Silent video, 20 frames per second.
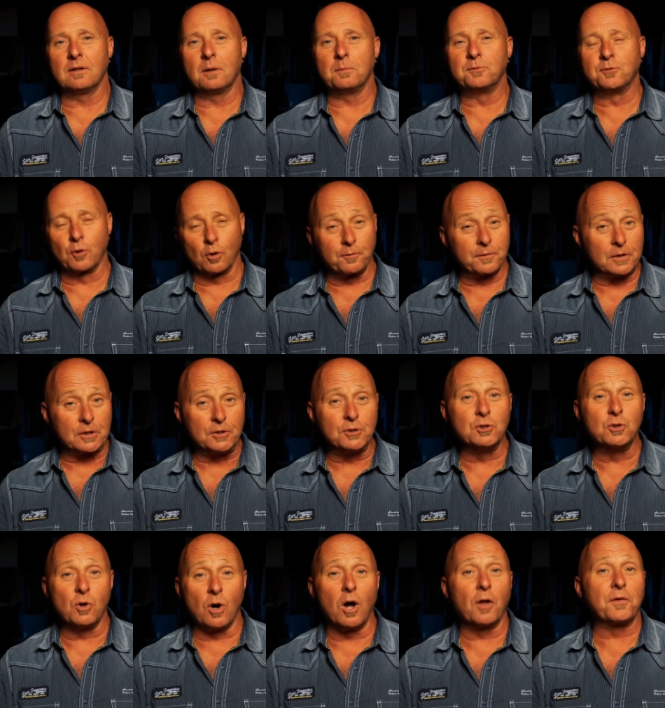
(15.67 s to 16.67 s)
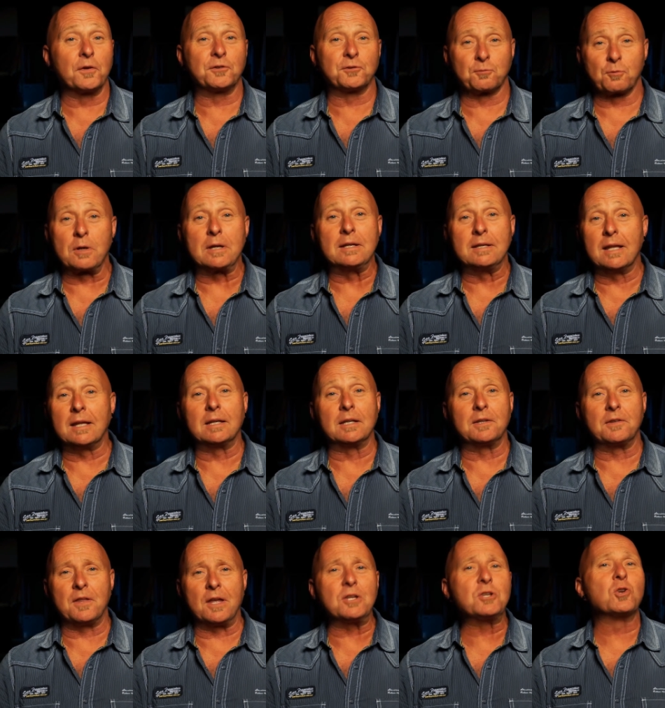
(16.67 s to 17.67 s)
observing to do all that's written in
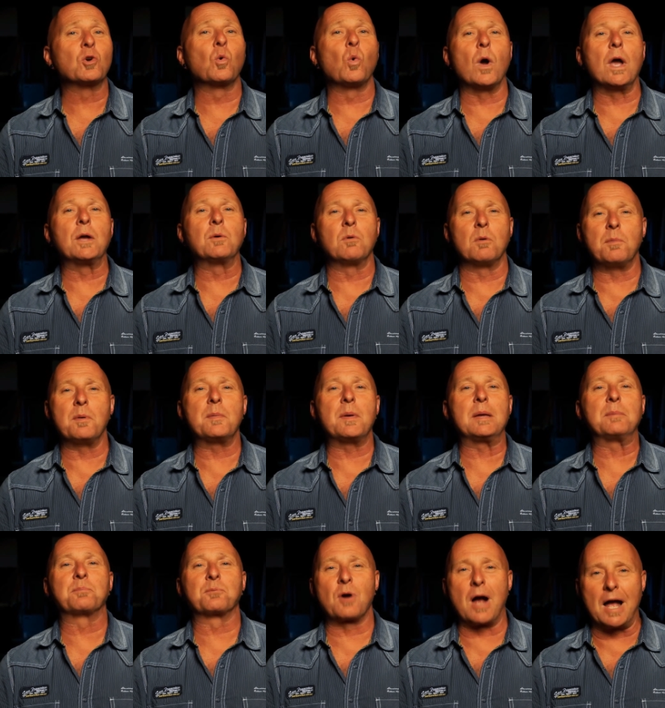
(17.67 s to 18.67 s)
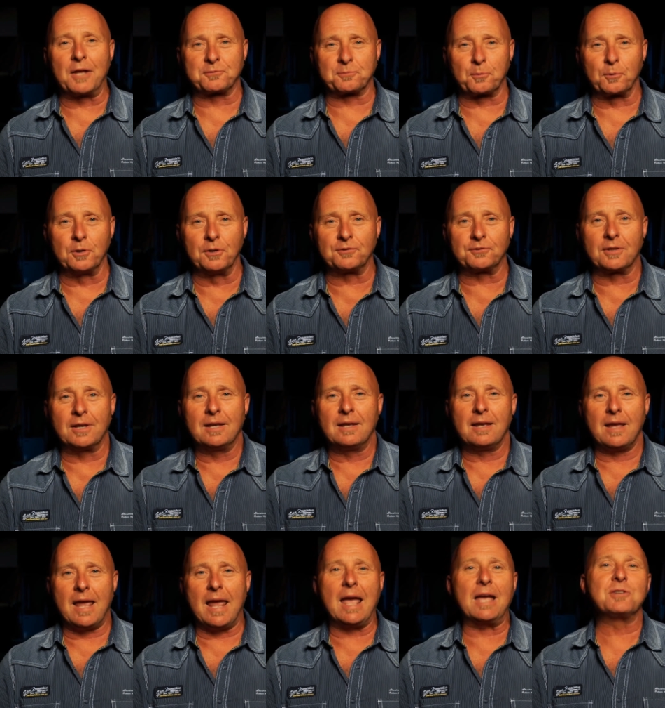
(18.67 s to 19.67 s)
it. Then your way will be made prosperous
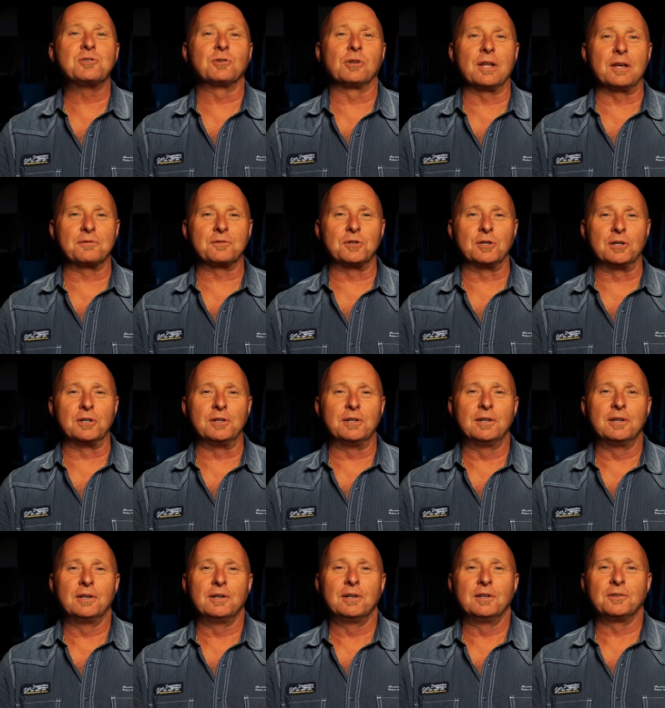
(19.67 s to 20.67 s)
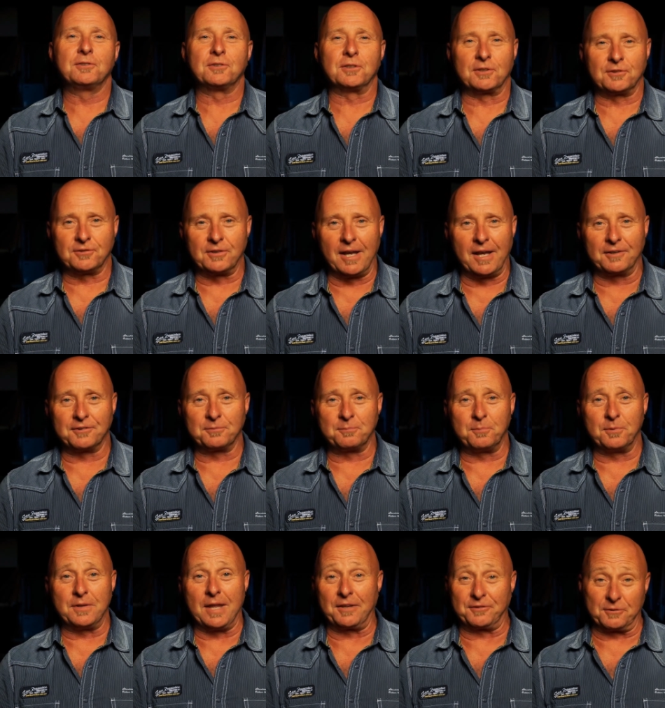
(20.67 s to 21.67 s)
and you'll have good success.
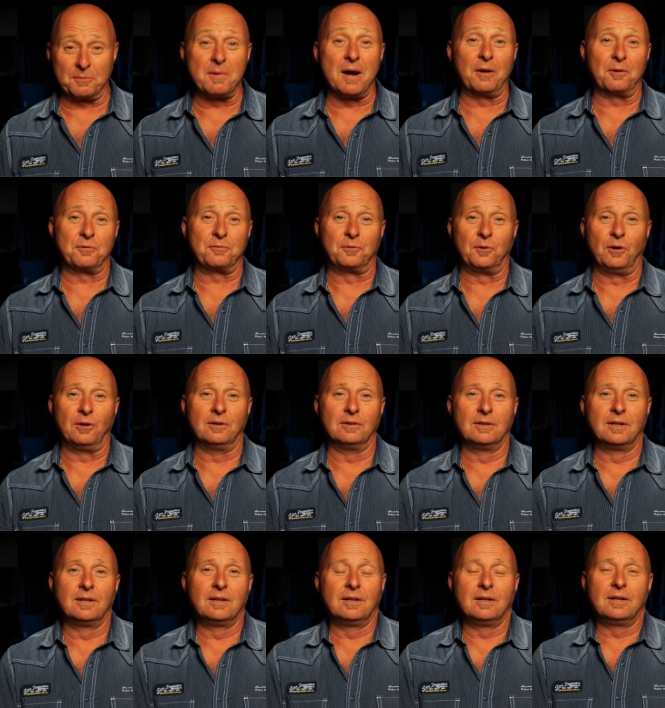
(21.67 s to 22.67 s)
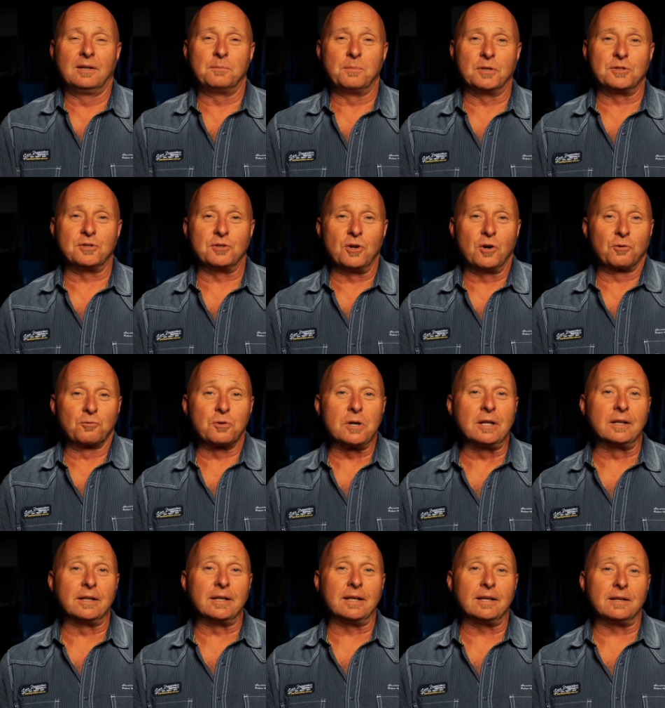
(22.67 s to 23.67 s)
But that's a mouthful. But you know,
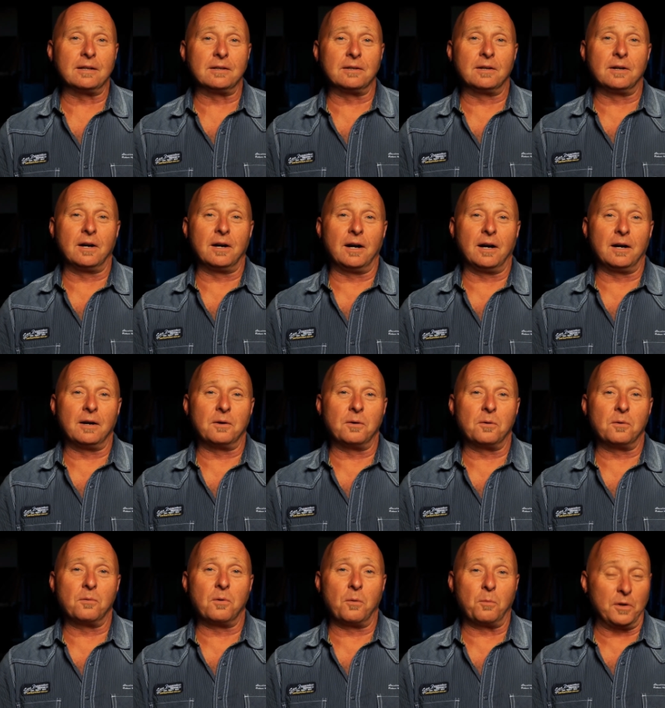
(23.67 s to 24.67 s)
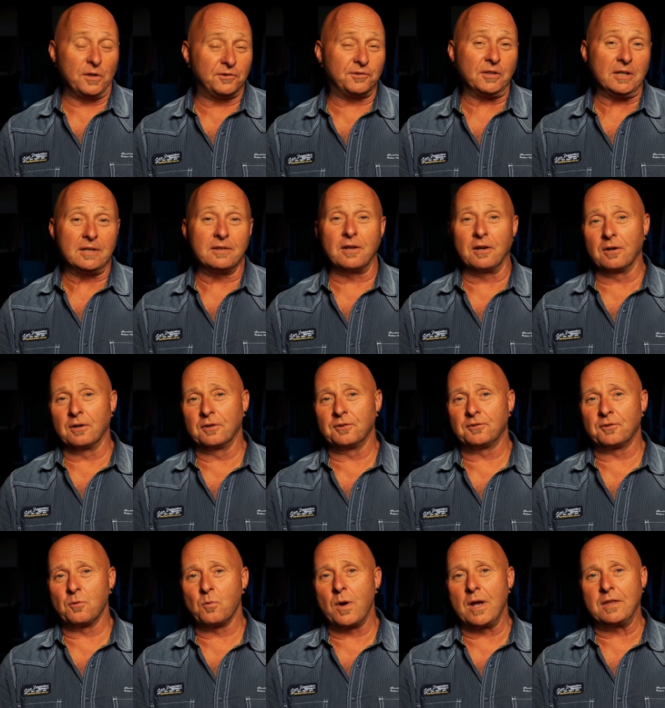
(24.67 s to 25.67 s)
really, uh, what we see there
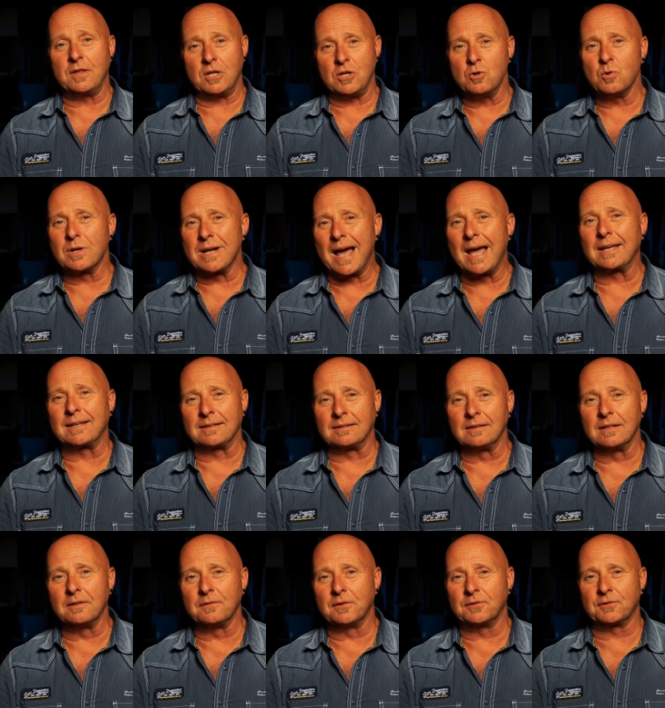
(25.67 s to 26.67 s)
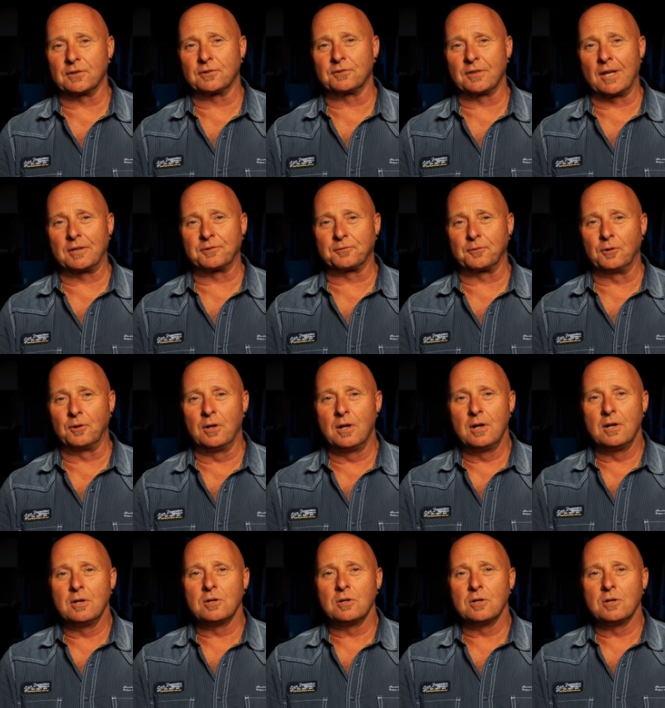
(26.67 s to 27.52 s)
is the way that you and I can live a successful